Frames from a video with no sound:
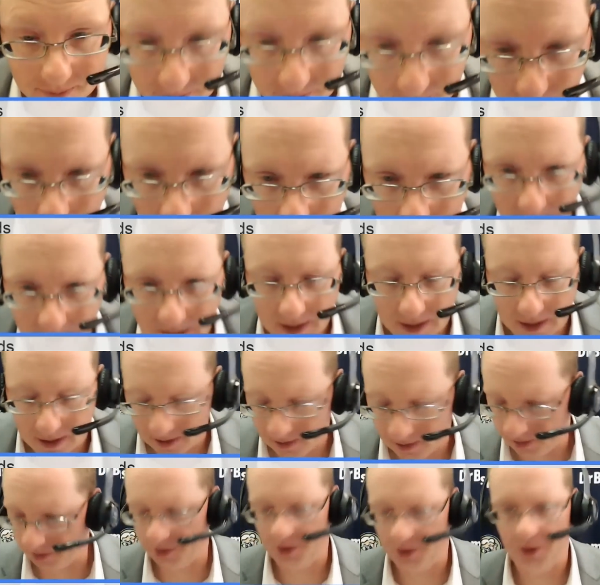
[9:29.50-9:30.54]

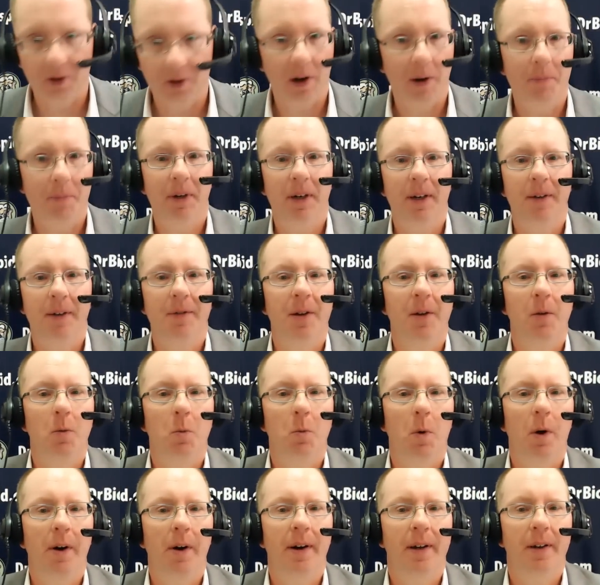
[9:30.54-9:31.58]
I concur. I believe the
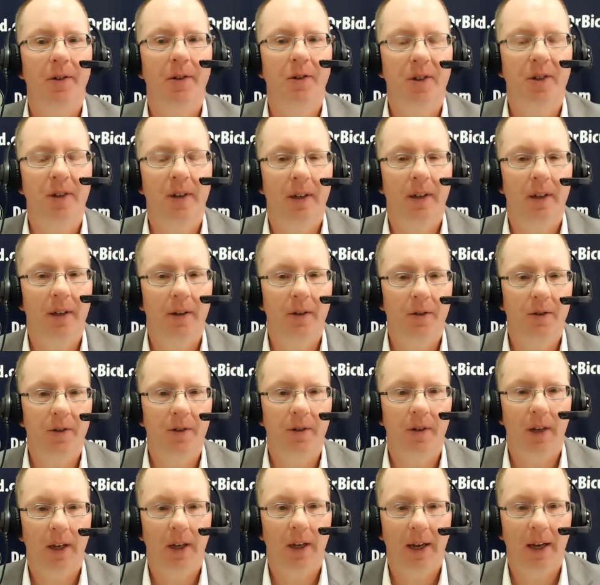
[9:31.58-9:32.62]
awareness
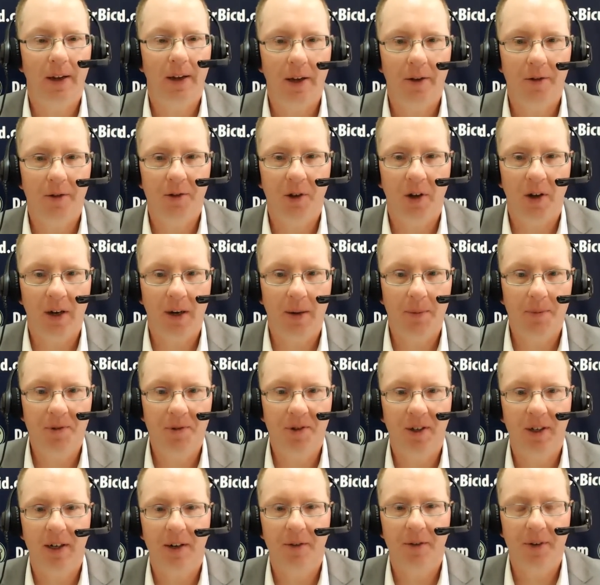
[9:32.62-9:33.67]
has gone up
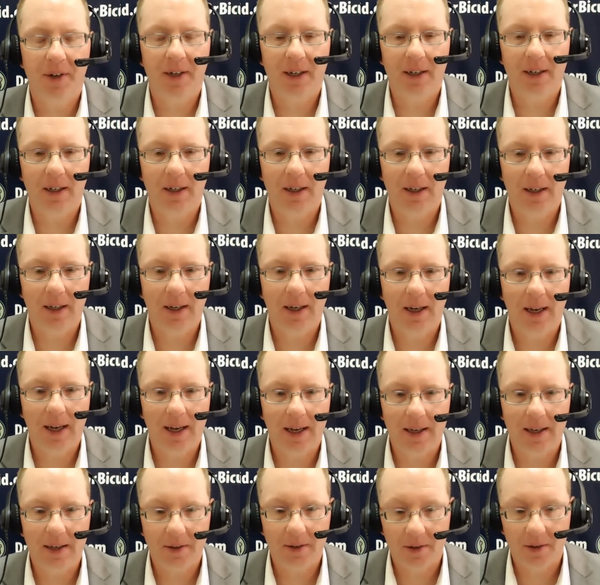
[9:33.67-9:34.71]
significantly,
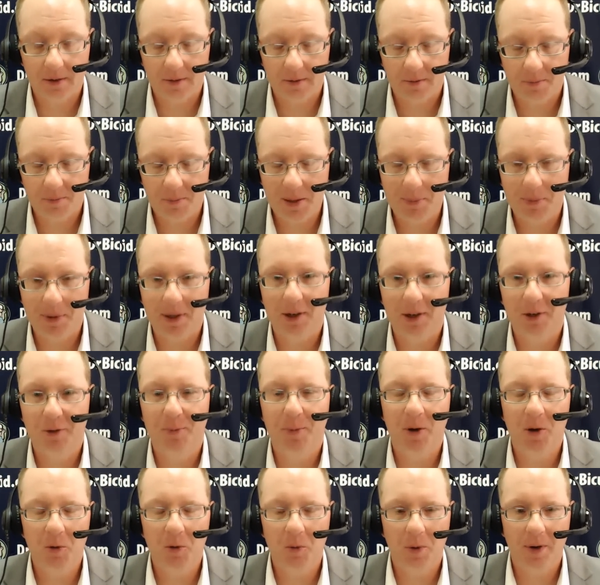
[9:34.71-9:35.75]
and the people I
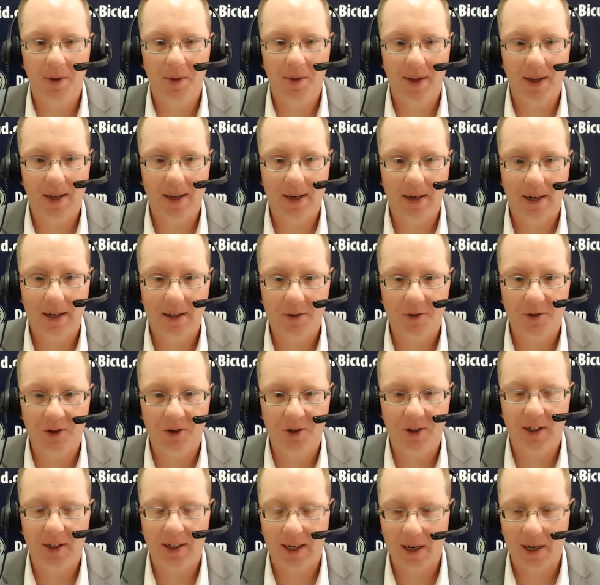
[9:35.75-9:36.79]
spoke with at
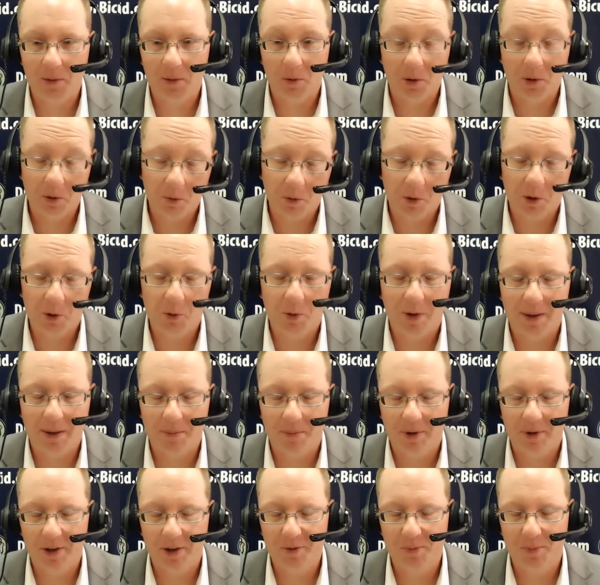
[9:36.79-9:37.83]
CDA were quite
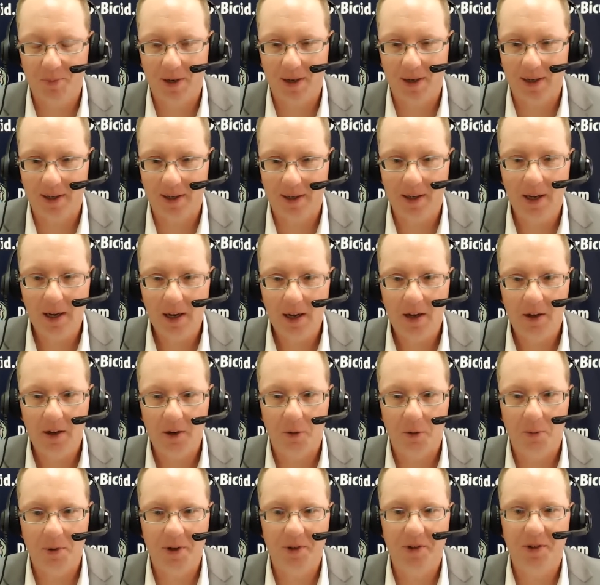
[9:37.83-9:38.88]
impressed by
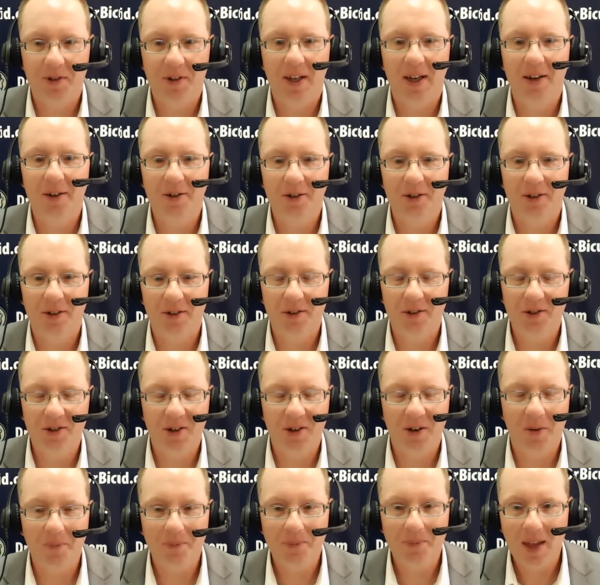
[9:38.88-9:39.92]
your presentation.
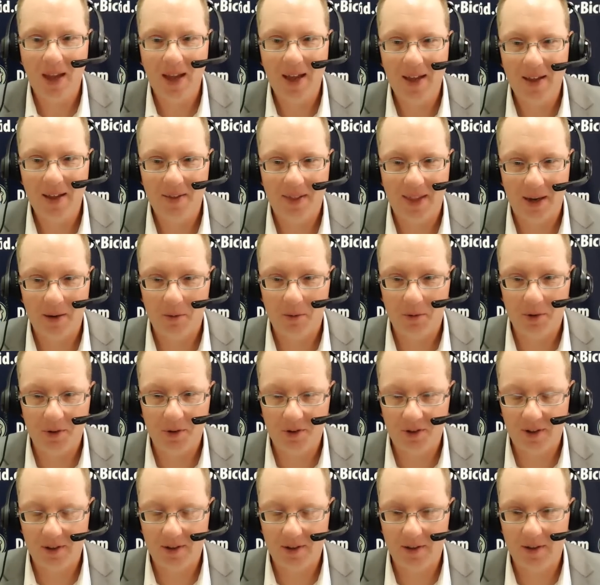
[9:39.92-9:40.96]
So that
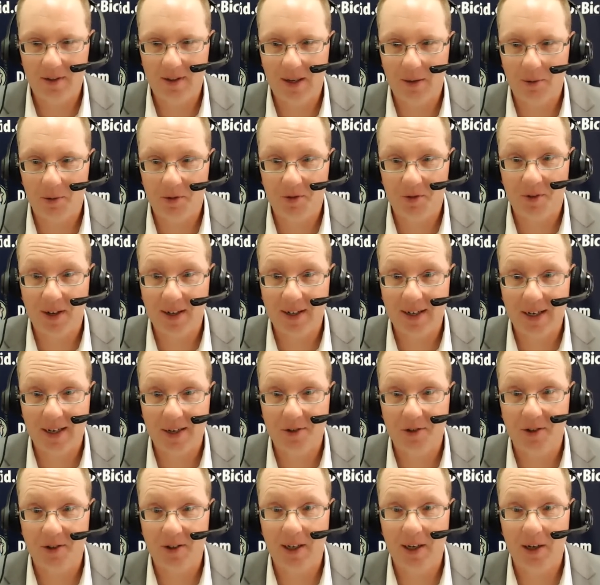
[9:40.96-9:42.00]
was
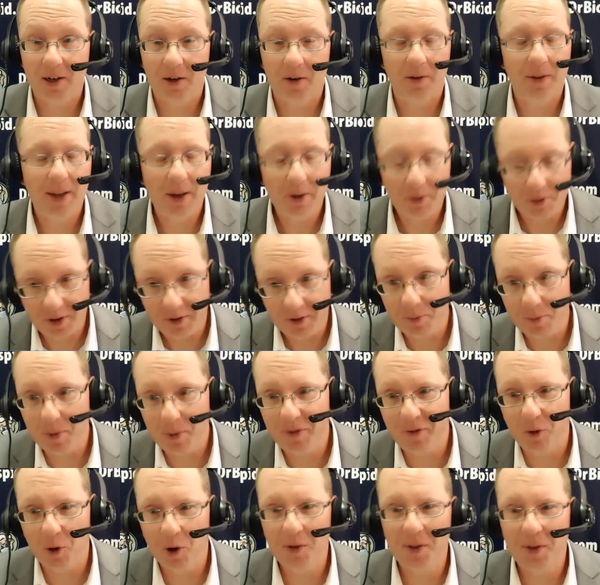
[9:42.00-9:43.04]
fantastic to hear, and that was even
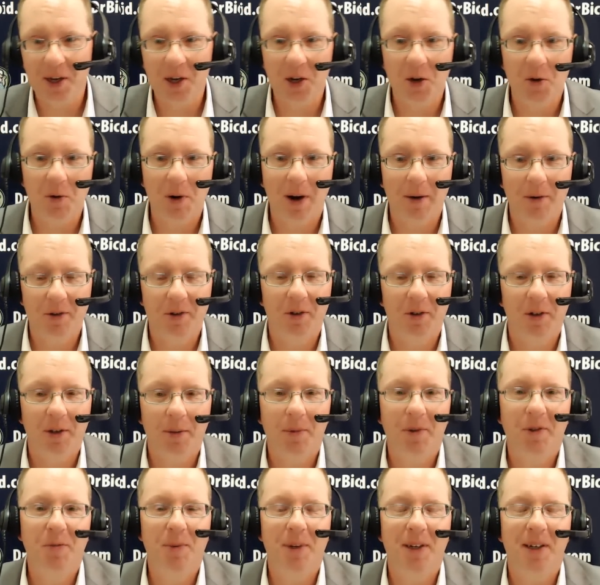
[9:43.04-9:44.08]
before they knew I was going to
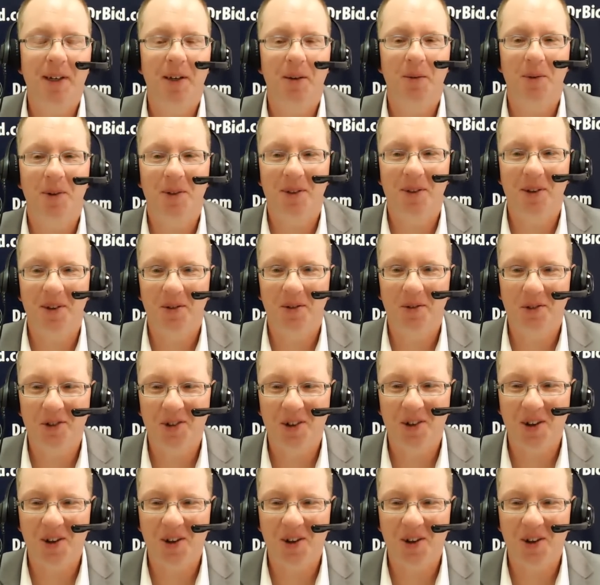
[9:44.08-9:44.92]
be speaking with you. So,